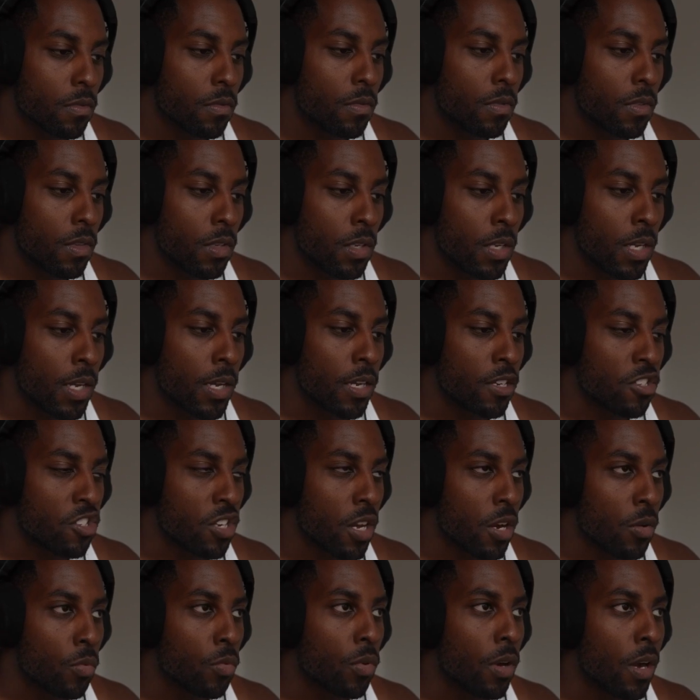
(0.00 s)
Yeah,
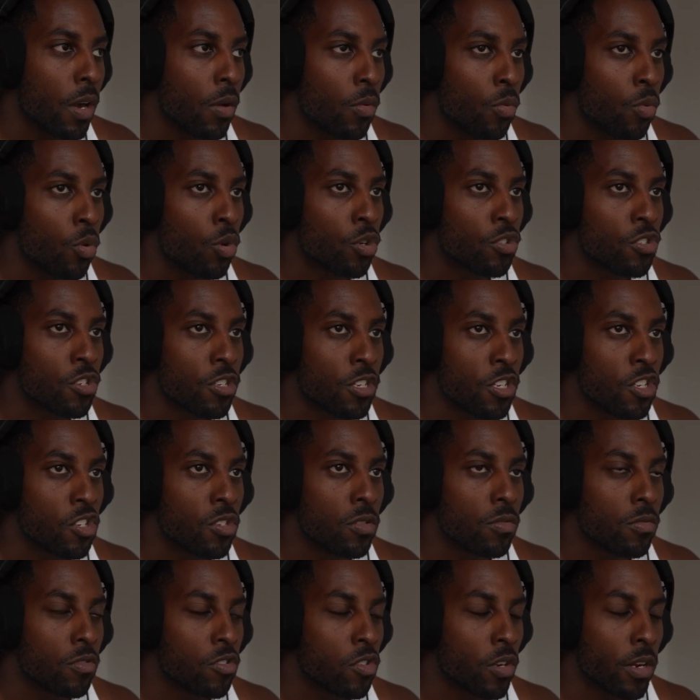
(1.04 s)
so I'll walk
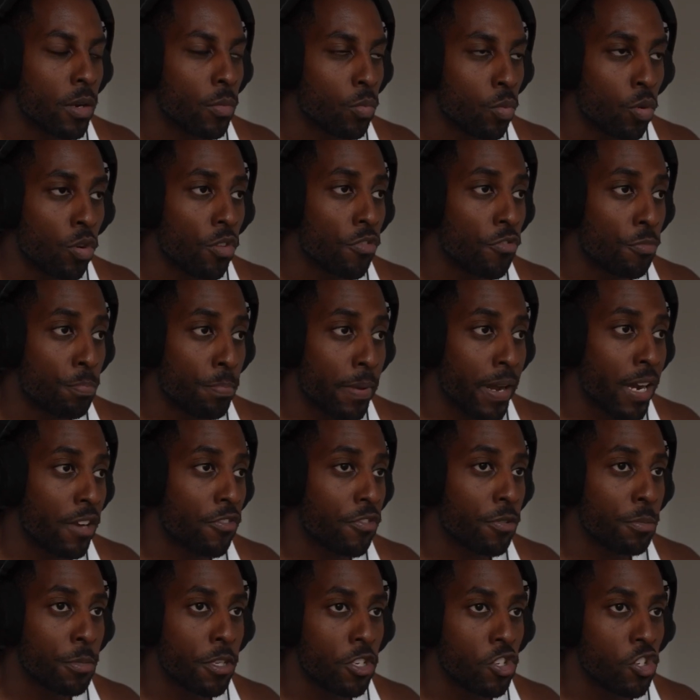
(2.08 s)
back
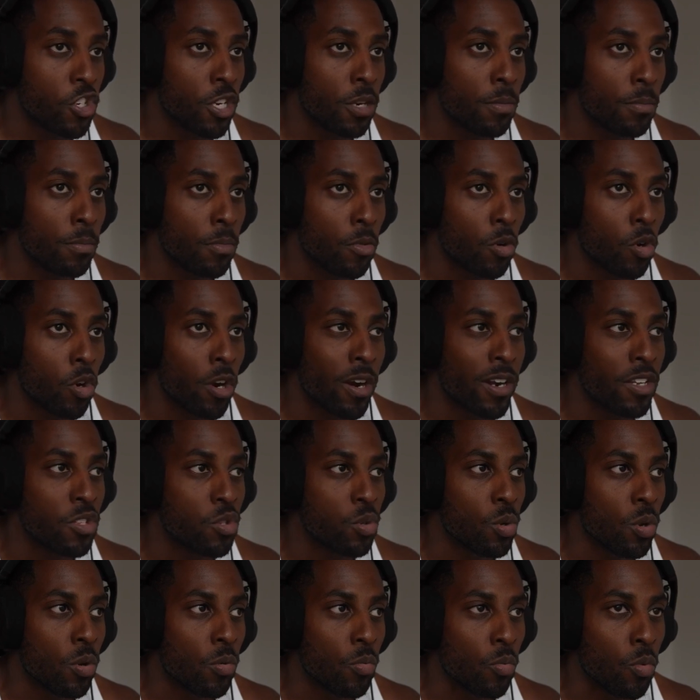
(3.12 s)
from the gym, or I
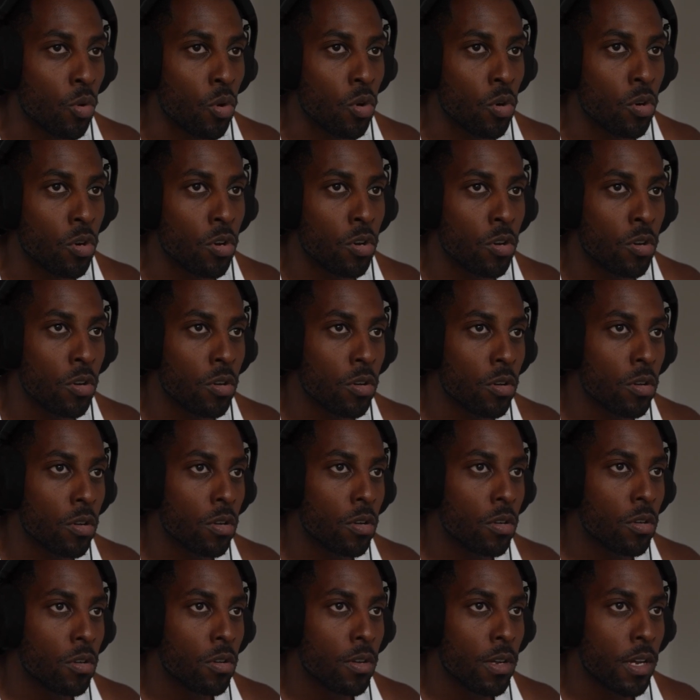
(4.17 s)
do a walk
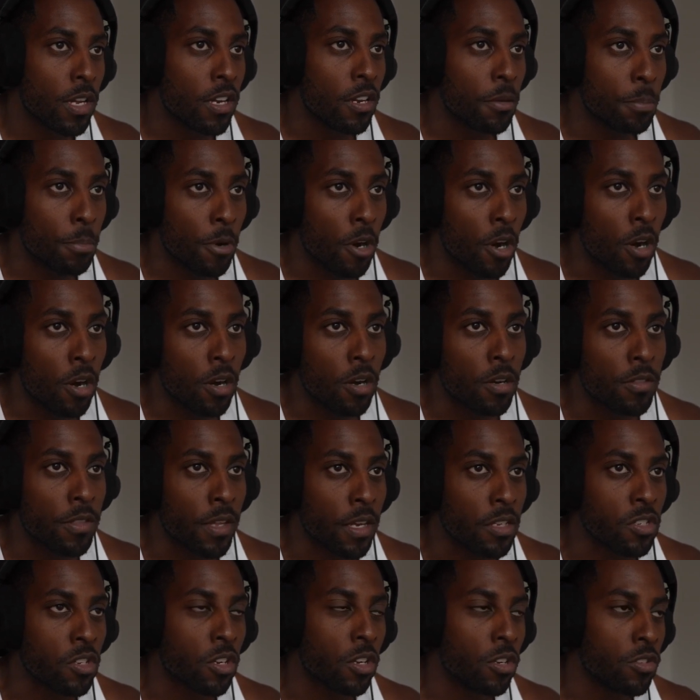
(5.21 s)
in the park
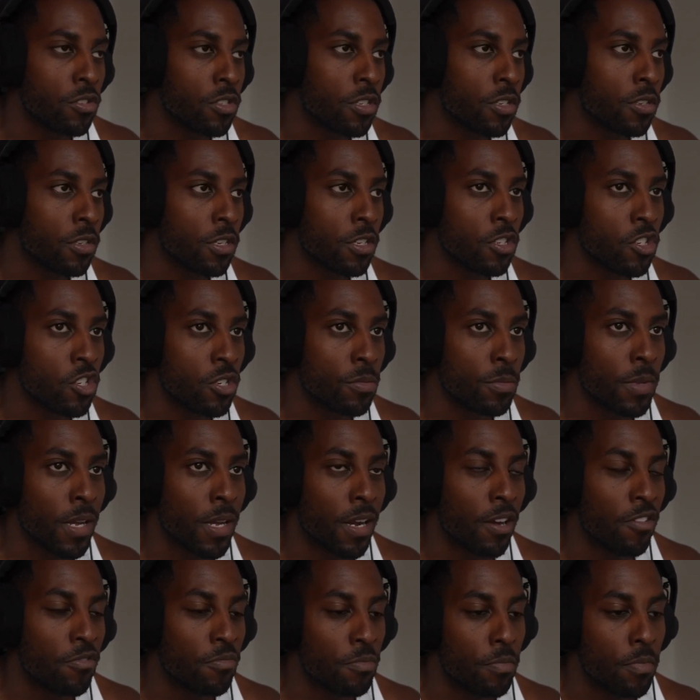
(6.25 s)
that's close to the gym
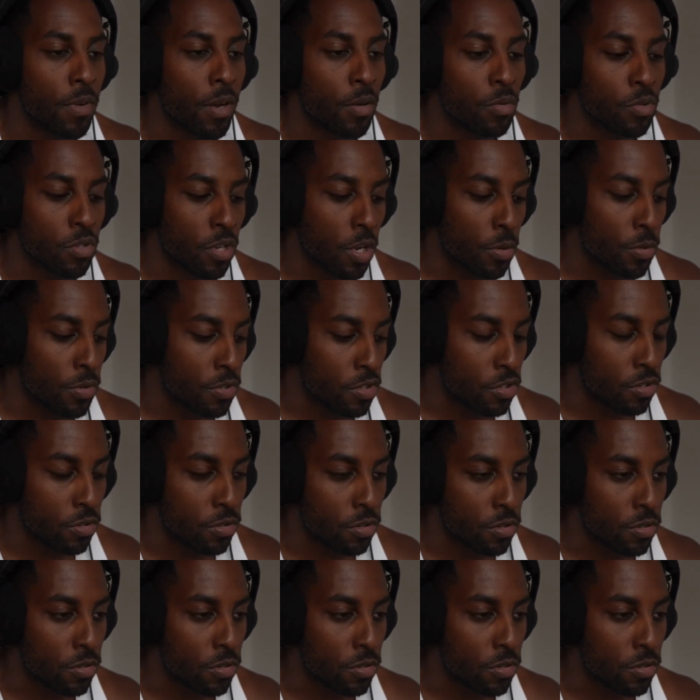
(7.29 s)
that I was going to,